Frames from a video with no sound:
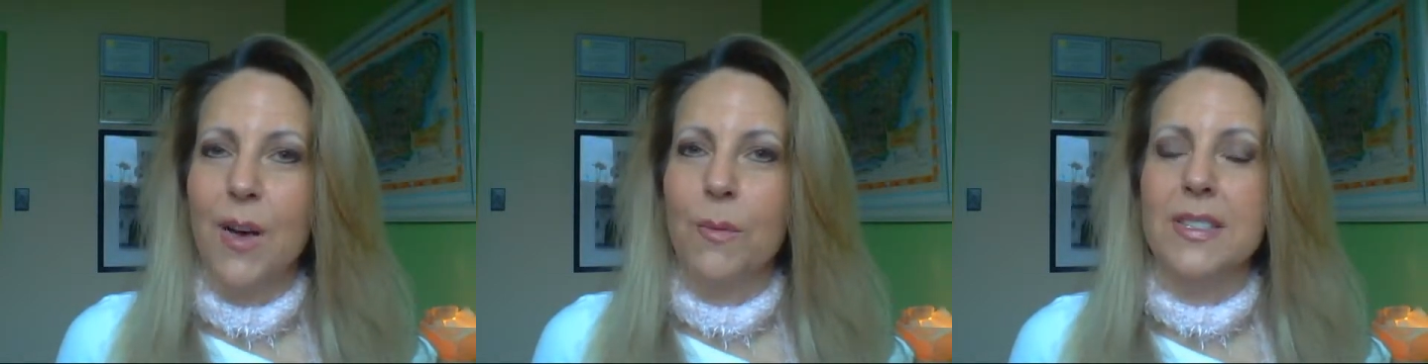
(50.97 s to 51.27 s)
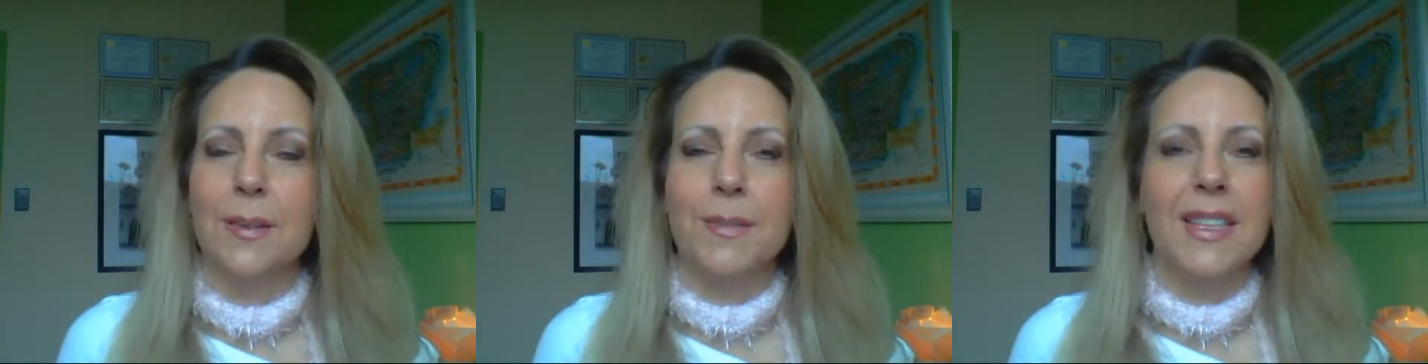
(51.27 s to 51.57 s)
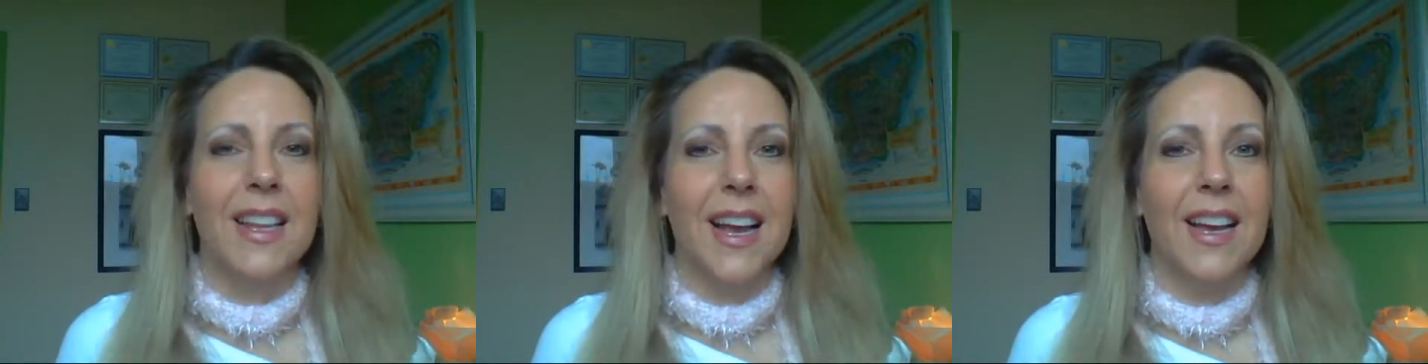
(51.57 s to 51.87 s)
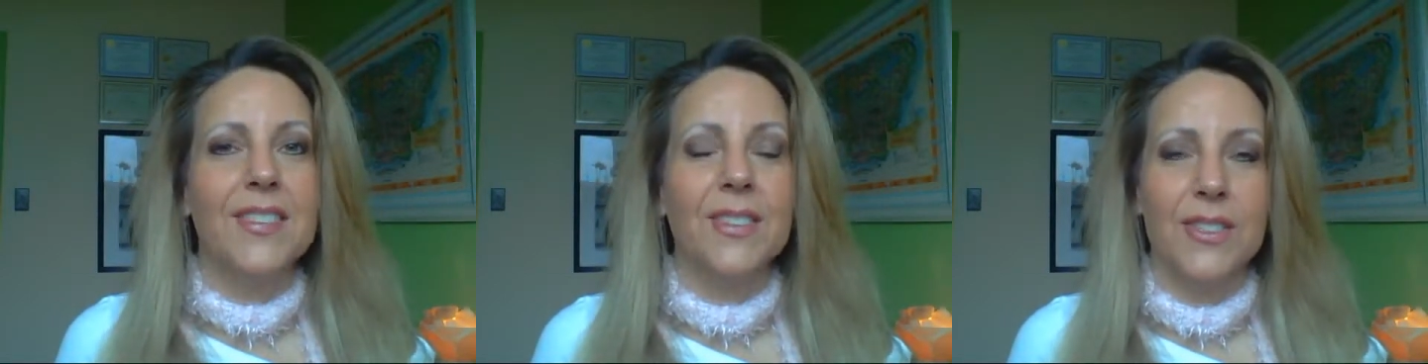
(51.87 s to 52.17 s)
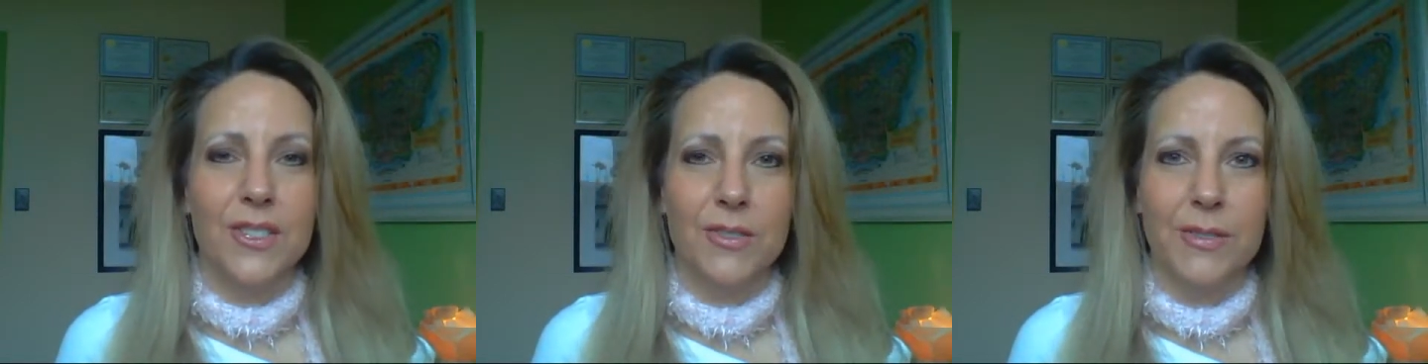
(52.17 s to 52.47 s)
was something that I've
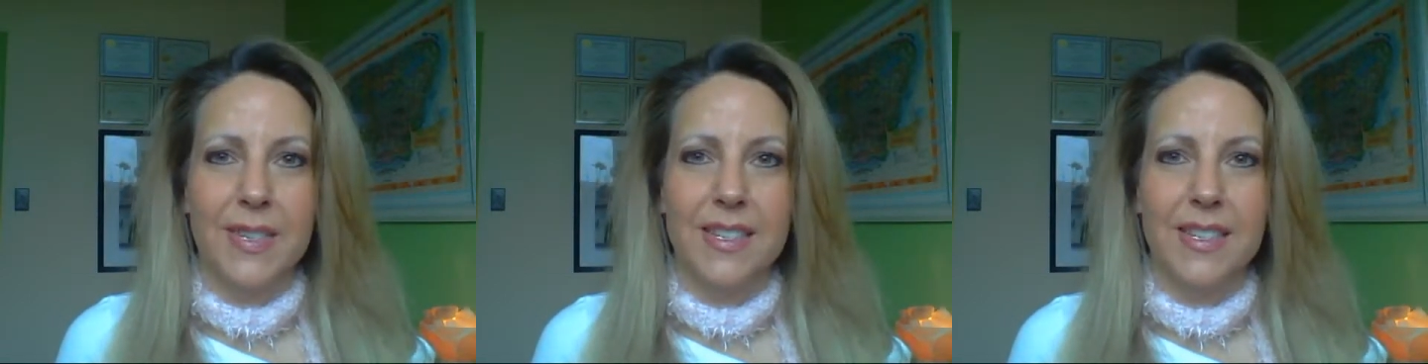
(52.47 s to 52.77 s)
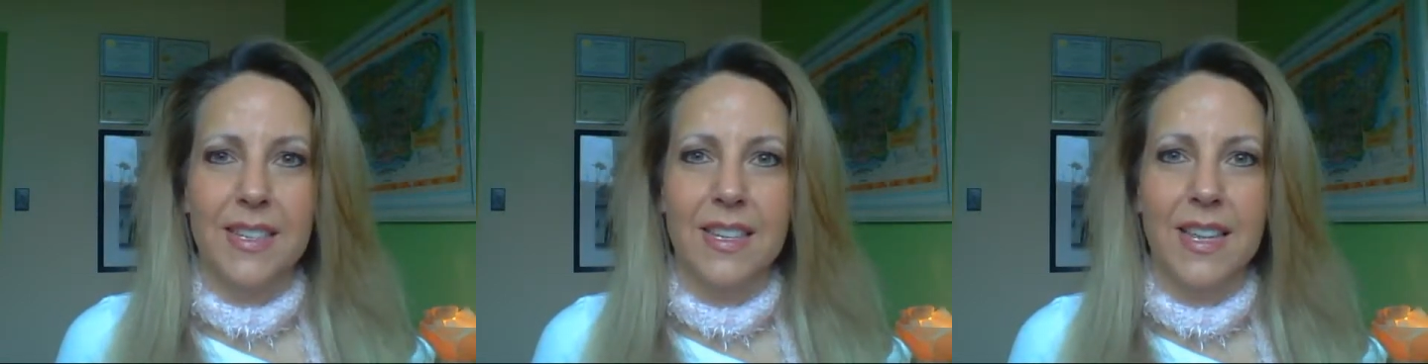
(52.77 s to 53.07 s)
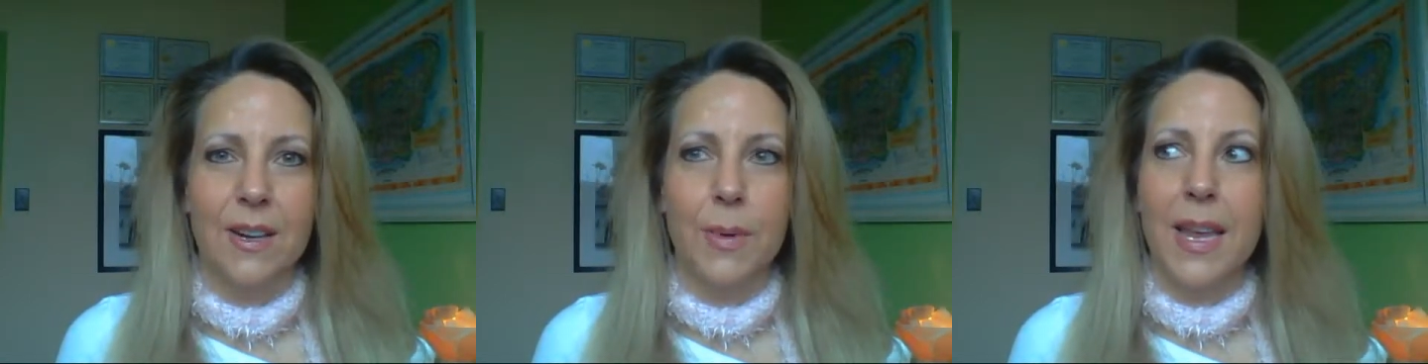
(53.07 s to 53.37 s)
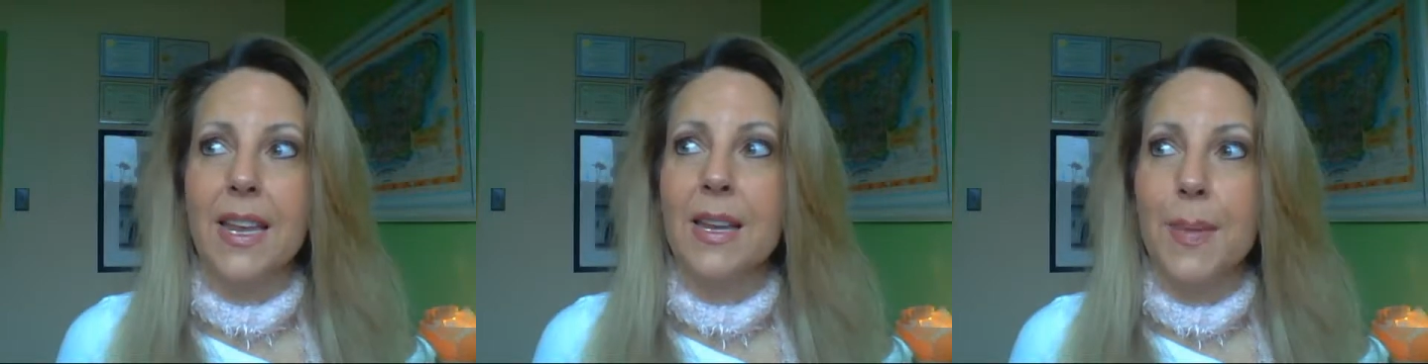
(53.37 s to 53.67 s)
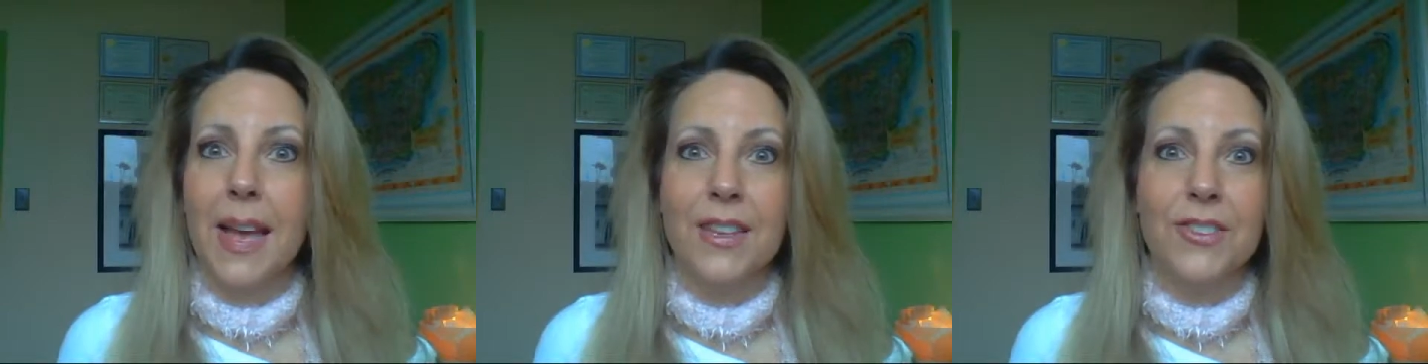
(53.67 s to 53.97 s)
started doing recently that awakened a
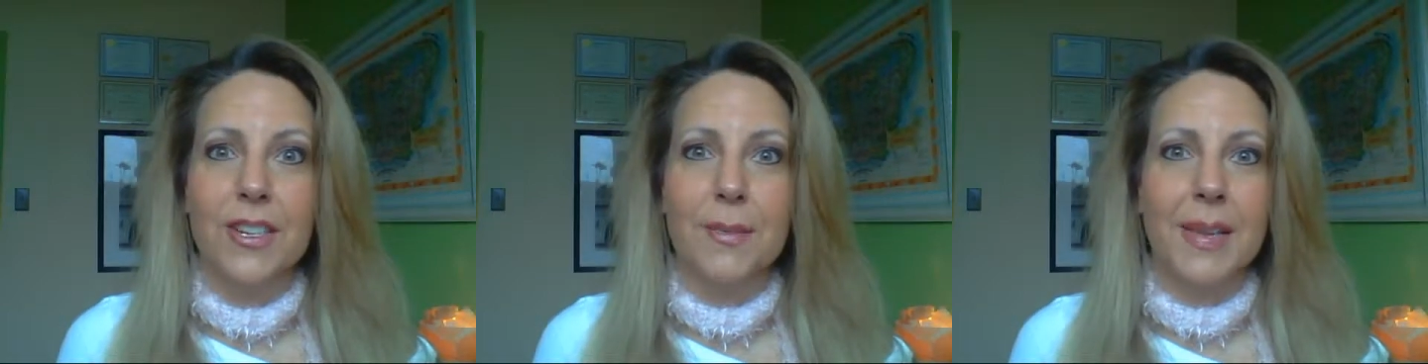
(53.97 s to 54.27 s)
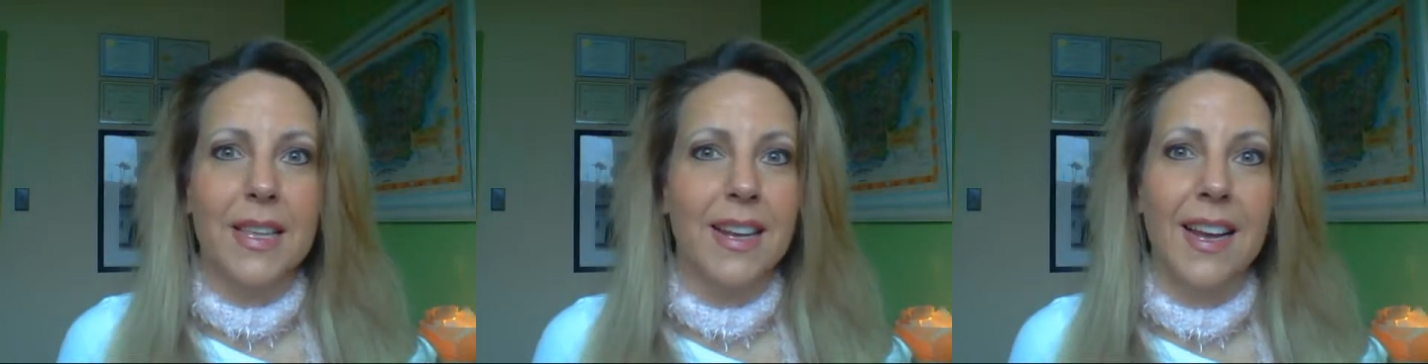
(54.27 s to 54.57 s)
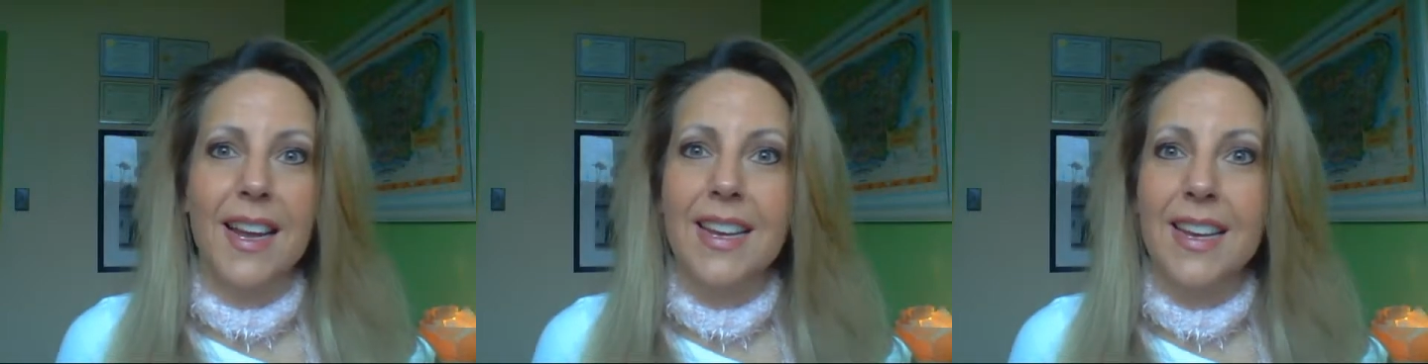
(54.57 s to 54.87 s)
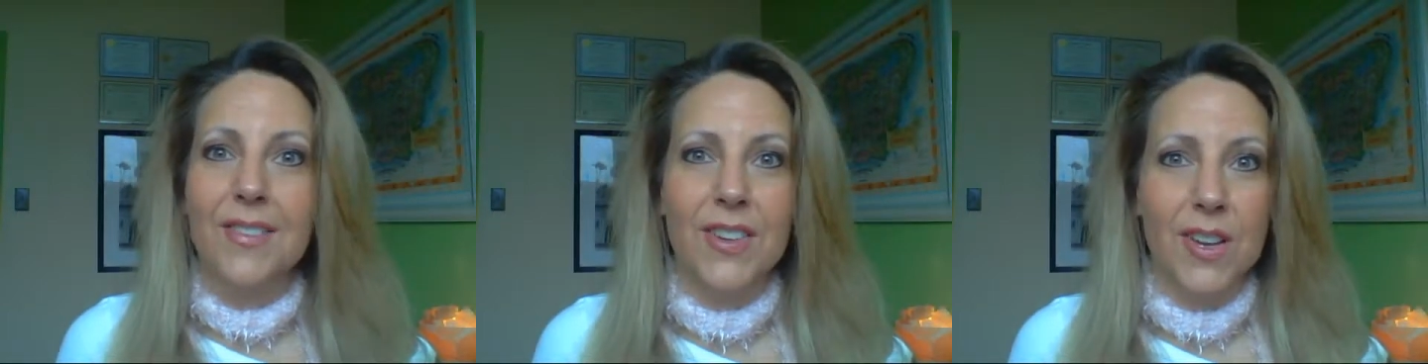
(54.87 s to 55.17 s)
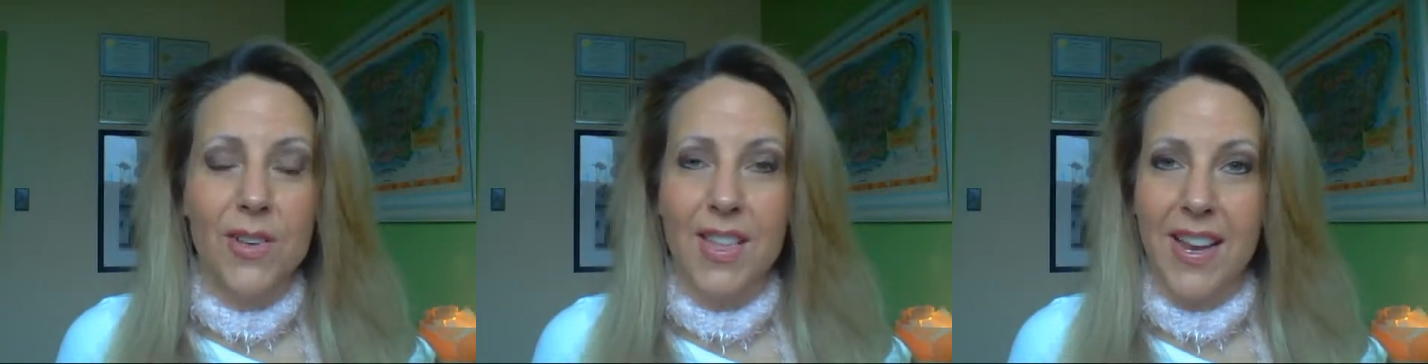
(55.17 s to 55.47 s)
passion in me that I didn't even
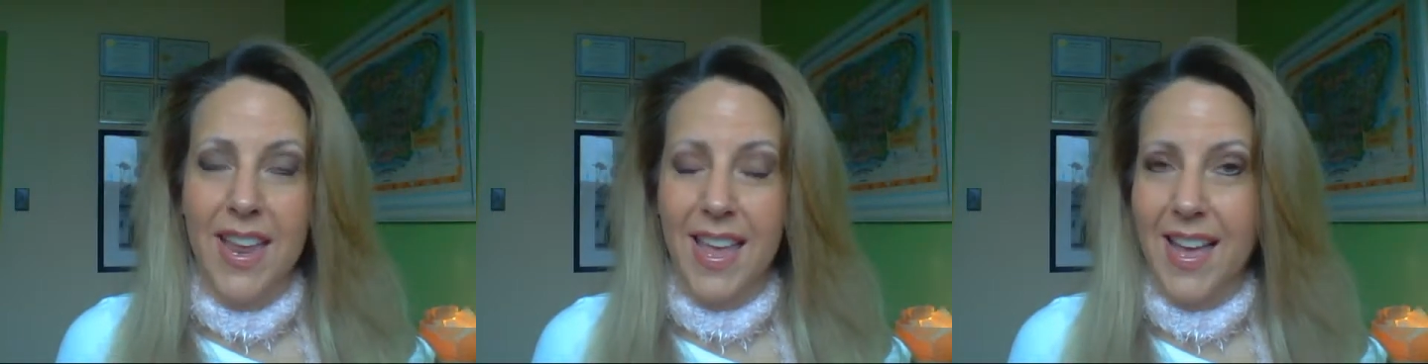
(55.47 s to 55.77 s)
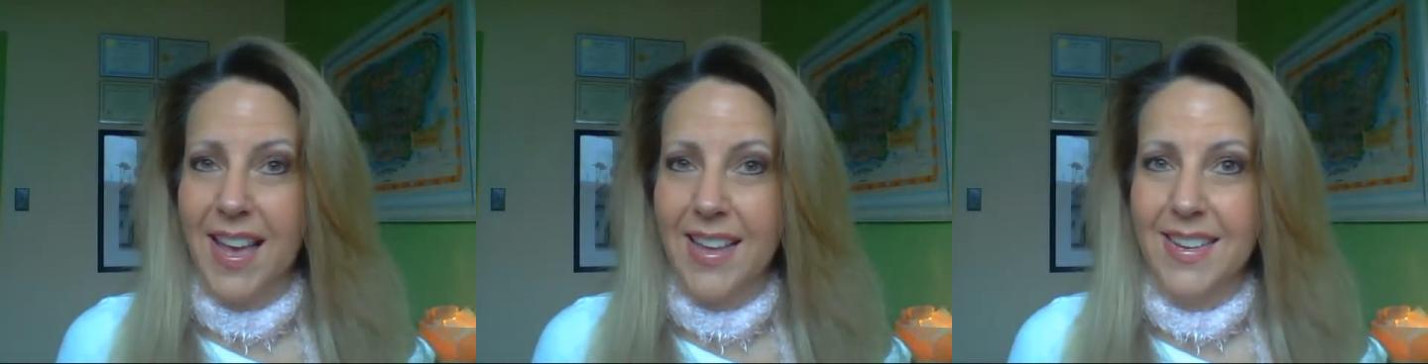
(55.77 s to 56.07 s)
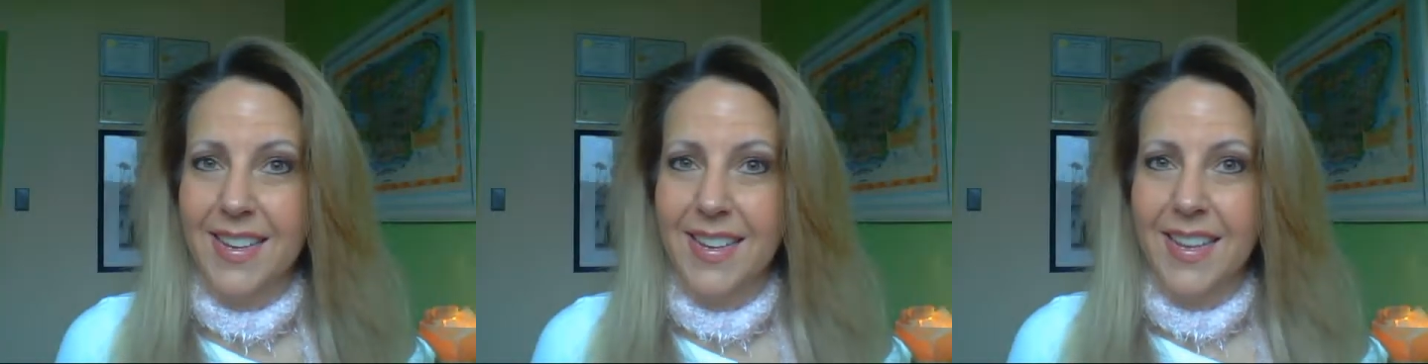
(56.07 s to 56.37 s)
know that I had.